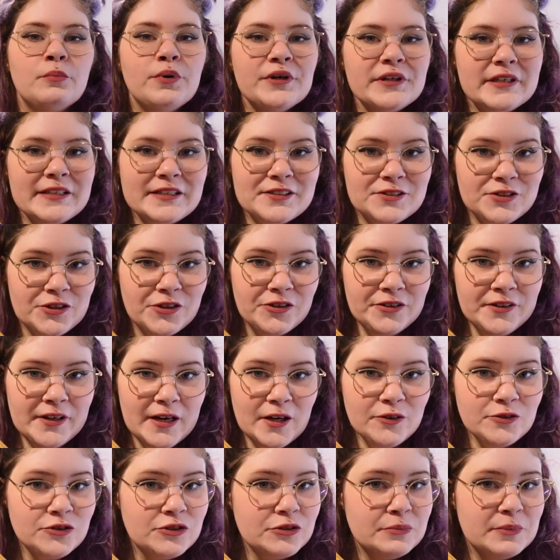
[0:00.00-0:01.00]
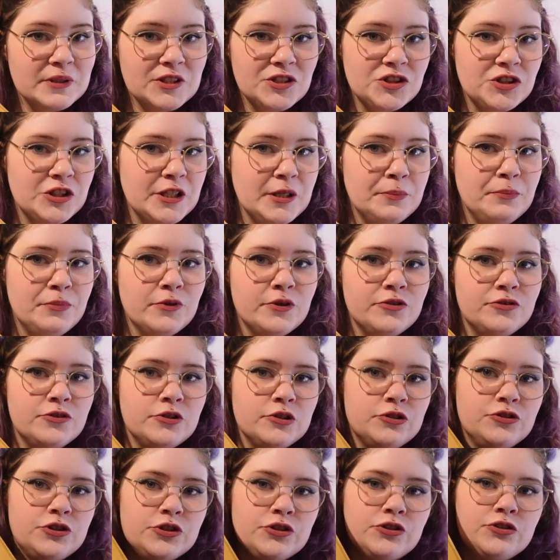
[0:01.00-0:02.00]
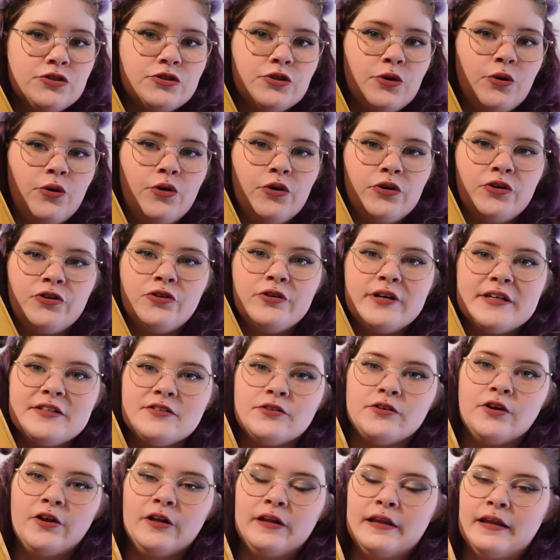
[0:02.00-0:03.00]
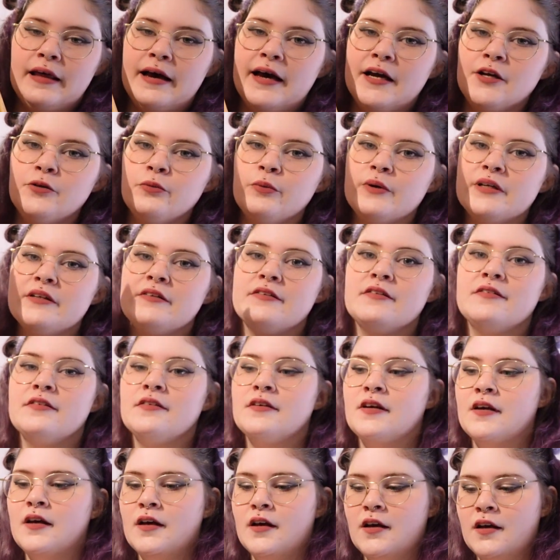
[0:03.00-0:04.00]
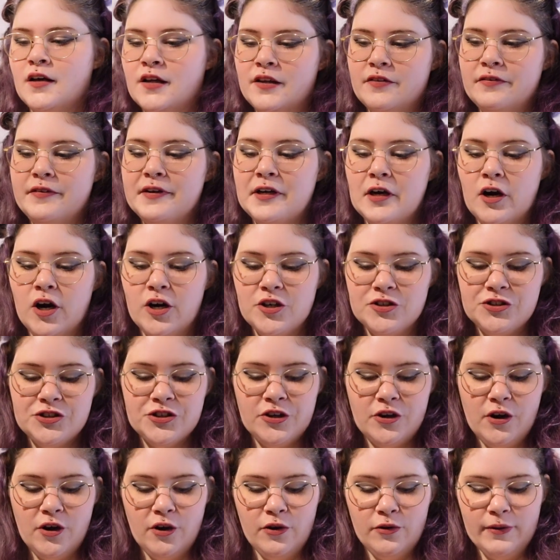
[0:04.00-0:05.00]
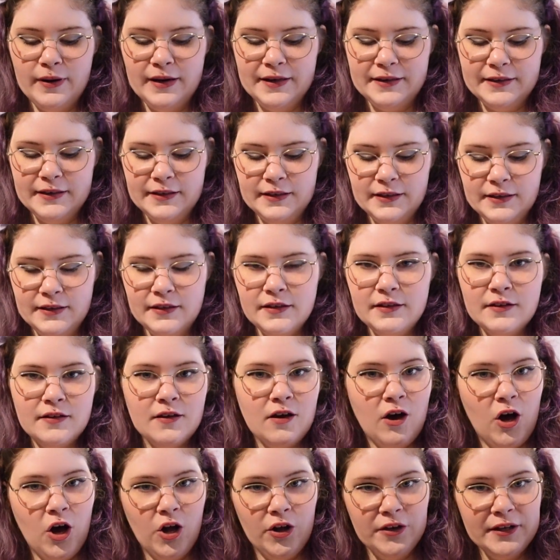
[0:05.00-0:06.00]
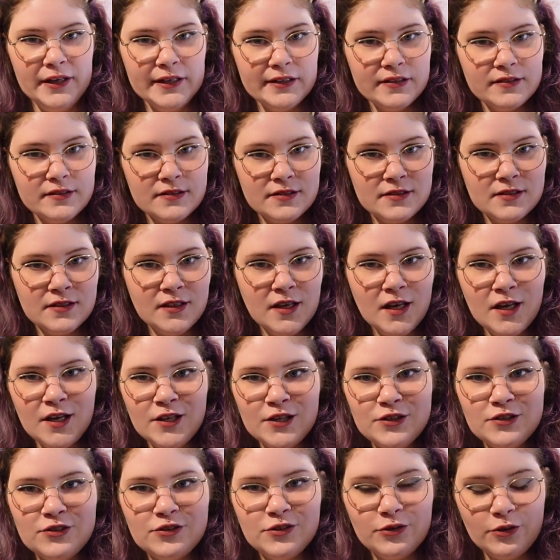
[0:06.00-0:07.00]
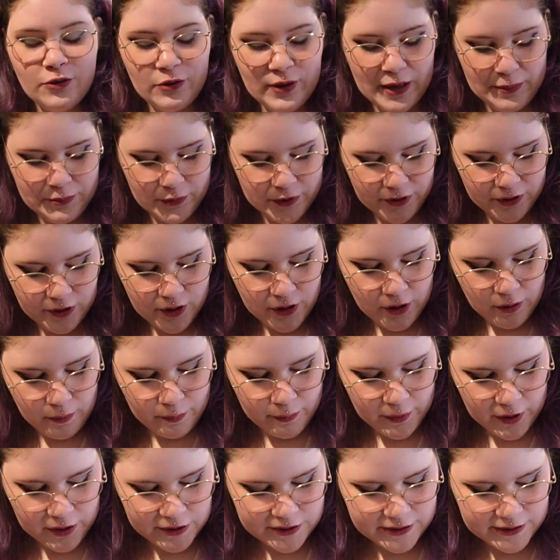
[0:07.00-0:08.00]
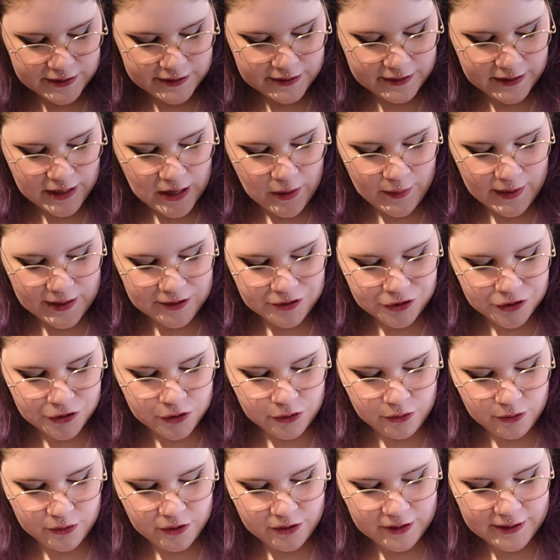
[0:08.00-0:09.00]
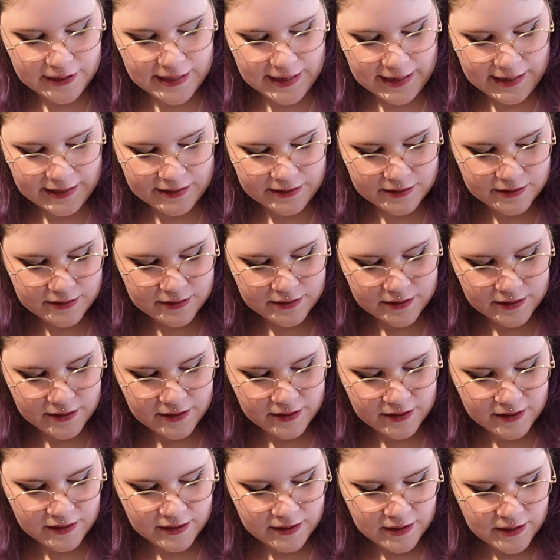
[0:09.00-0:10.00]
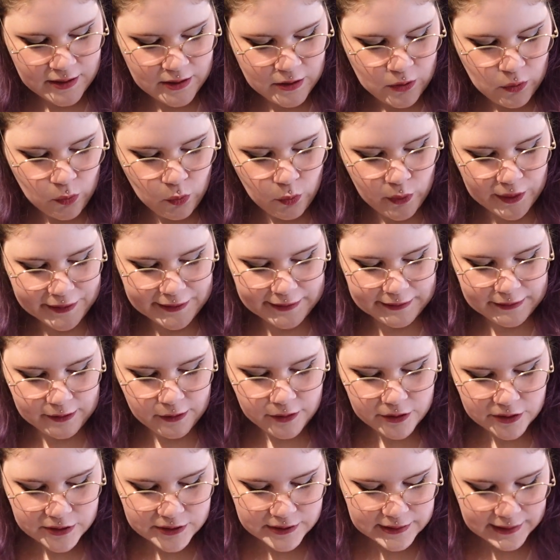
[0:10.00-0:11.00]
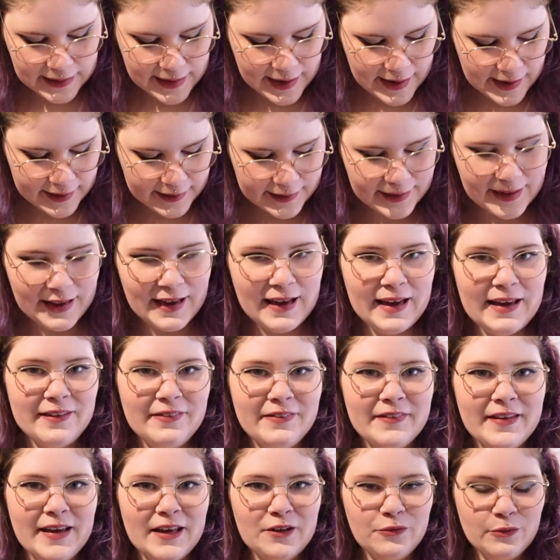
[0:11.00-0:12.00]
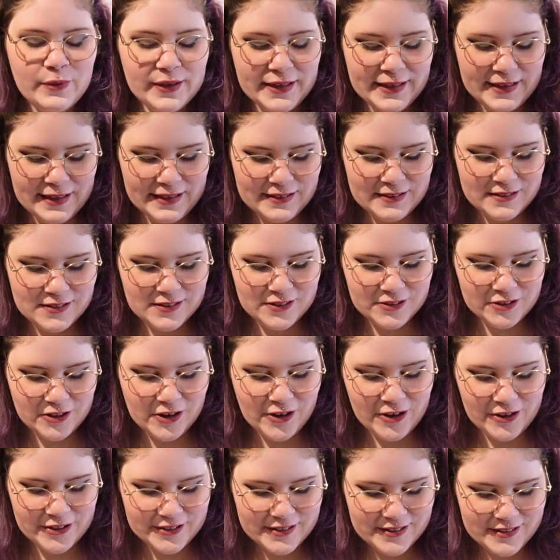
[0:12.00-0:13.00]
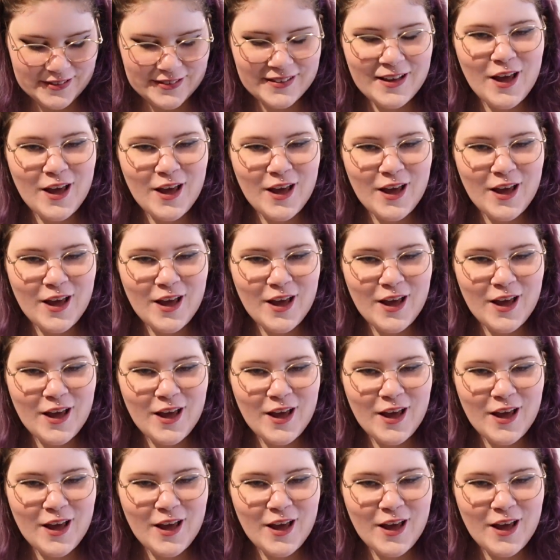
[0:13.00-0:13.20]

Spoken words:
but it turned out to be cheaper to just order it online with the arch already on it. So I'm gonna unbox it now and show you guys what it looks like, and then we can start